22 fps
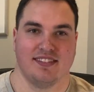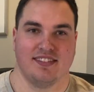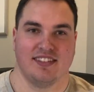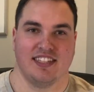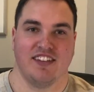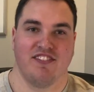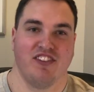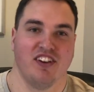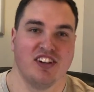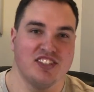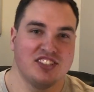
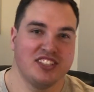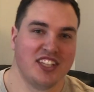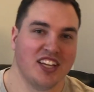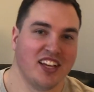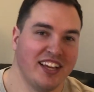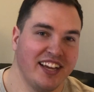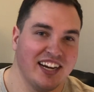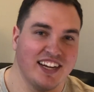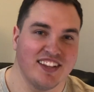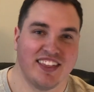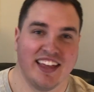If you're still
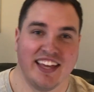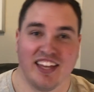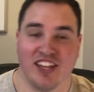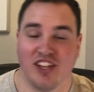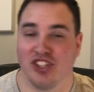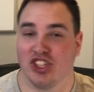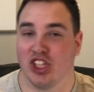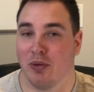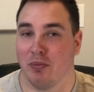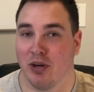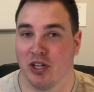here, thank you
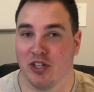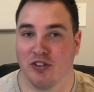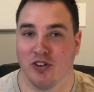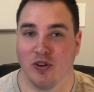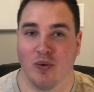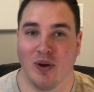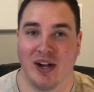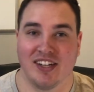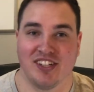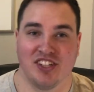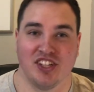so much for
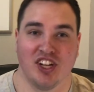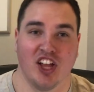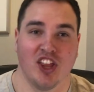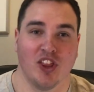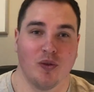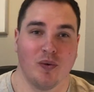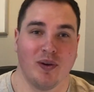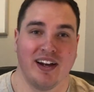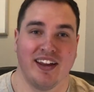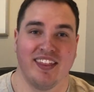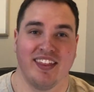watching all
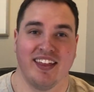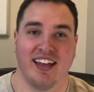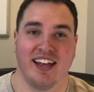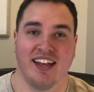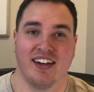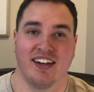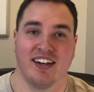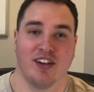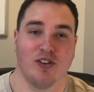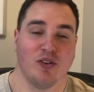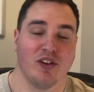the way to the
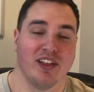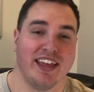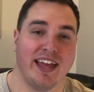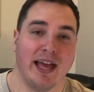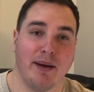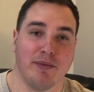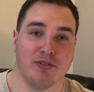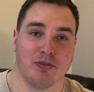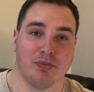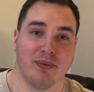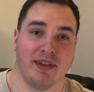end. It really
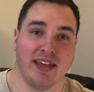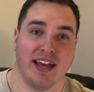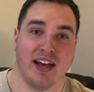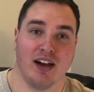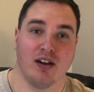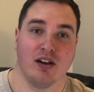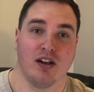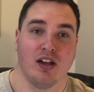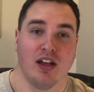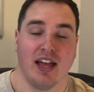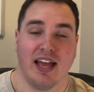helps me
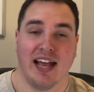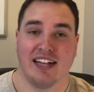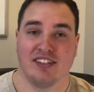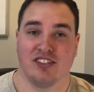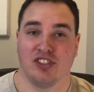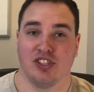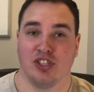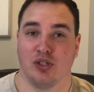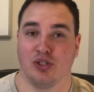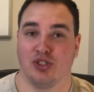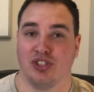out as
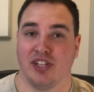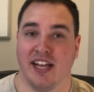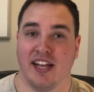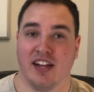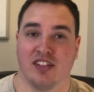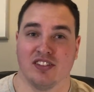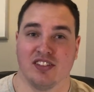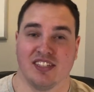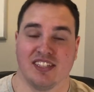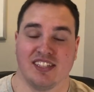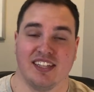a new
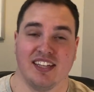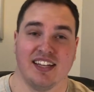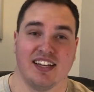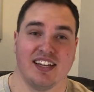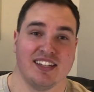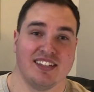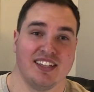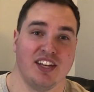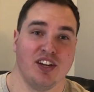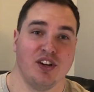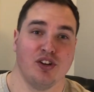channel to
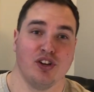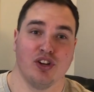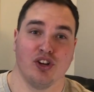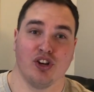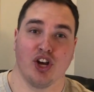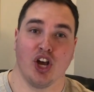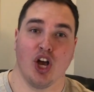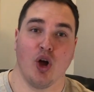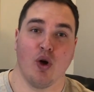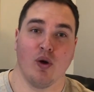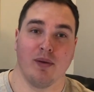continue to
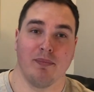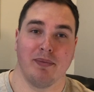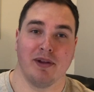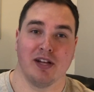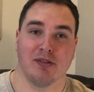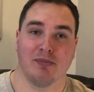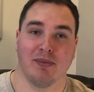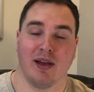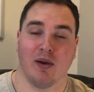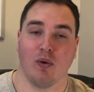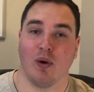grow and
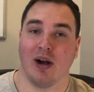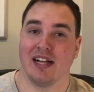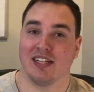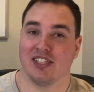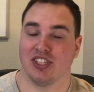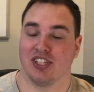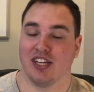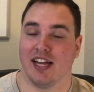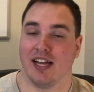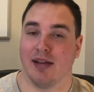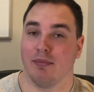build my
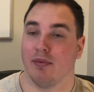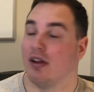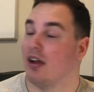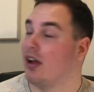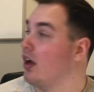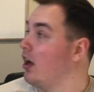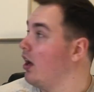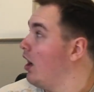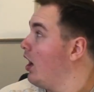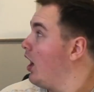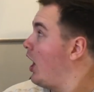watch time.
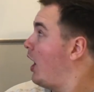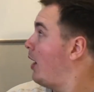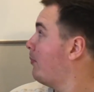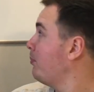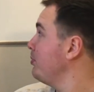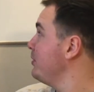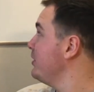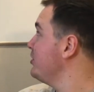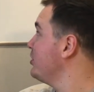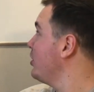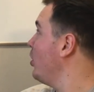
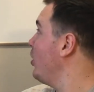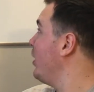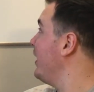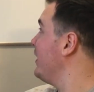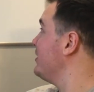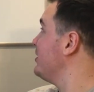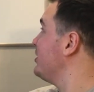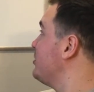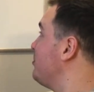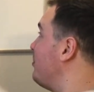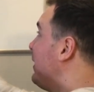Please go
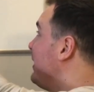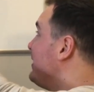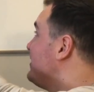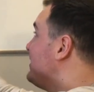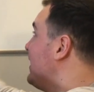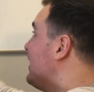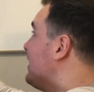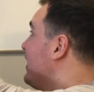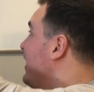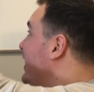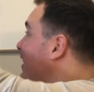ahead and smash
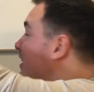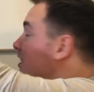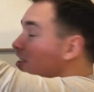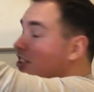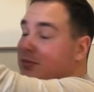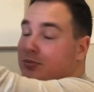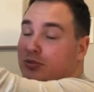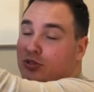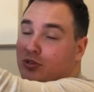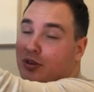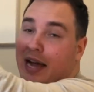that like and
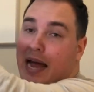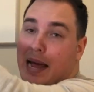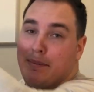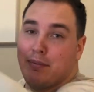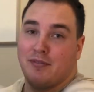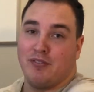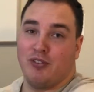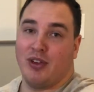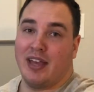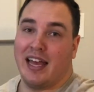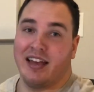subscribe
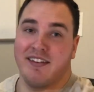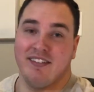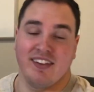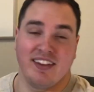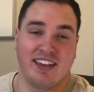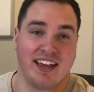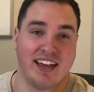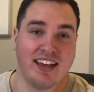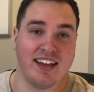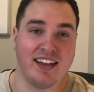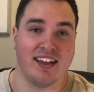if you haven't
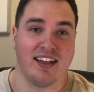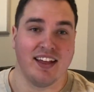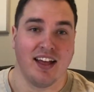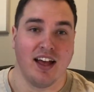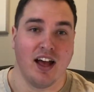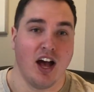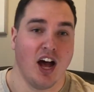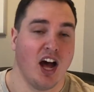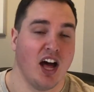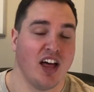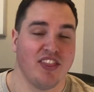yet.
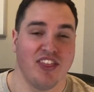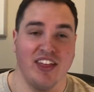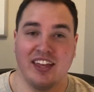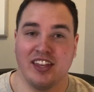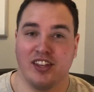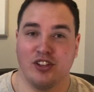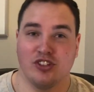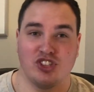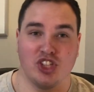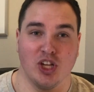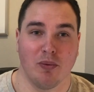
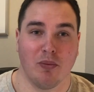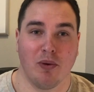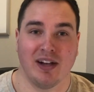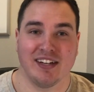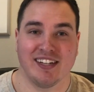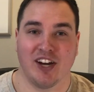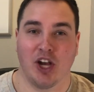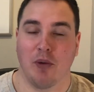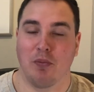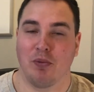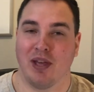Thank you so much.
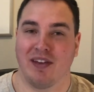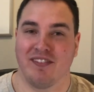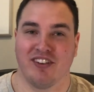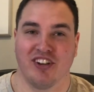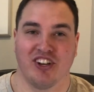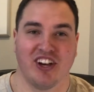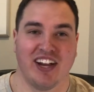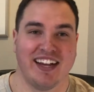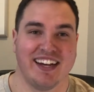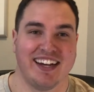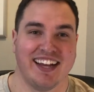I hope you have a
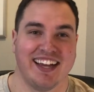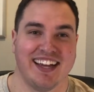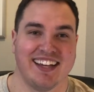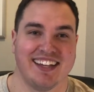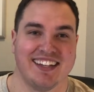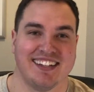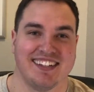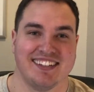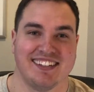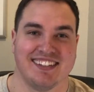great day.